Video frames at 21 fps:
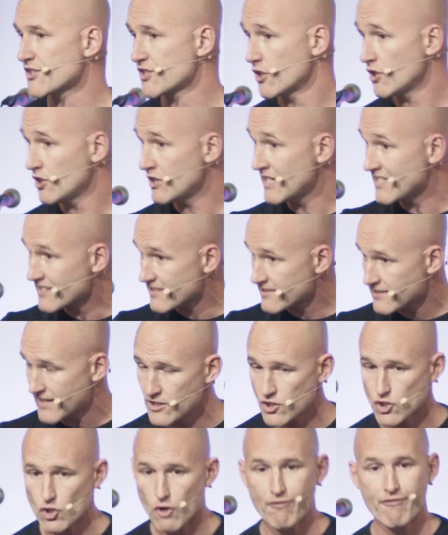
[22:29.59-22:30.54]
So you need to
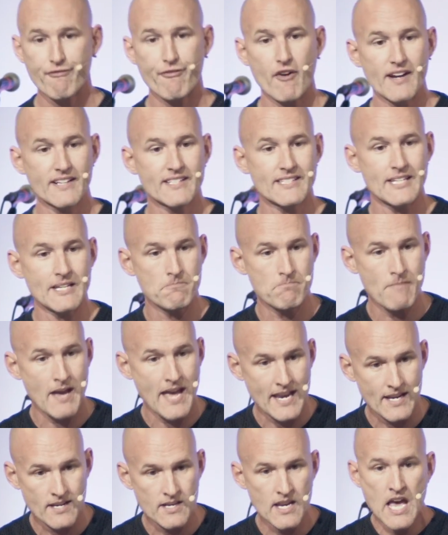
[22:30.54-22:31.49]
send your fighting
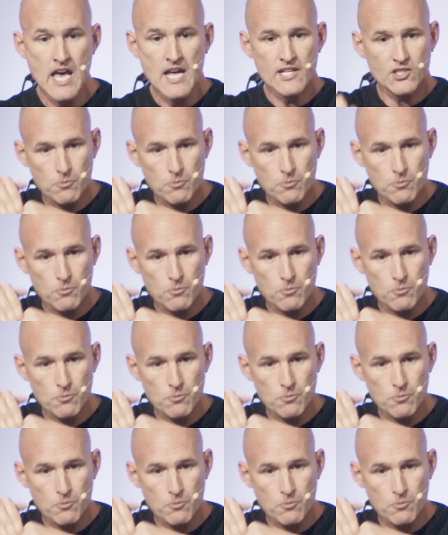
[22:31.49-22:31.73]
men